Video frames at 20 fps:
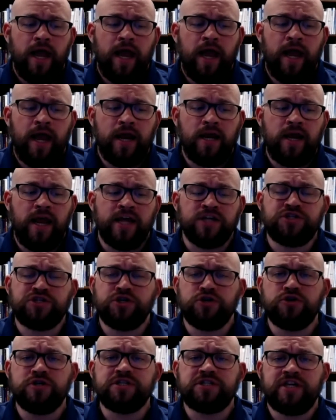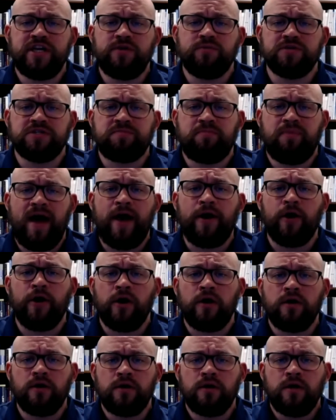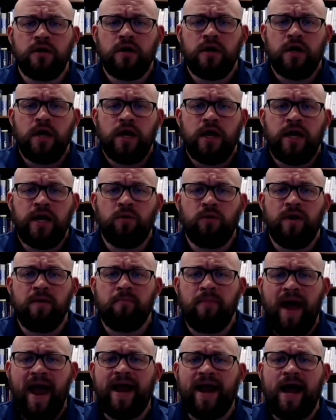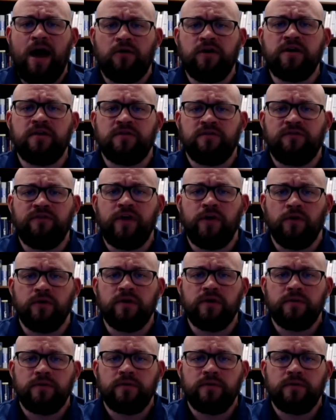And as soon as he was better, he went back out into the field.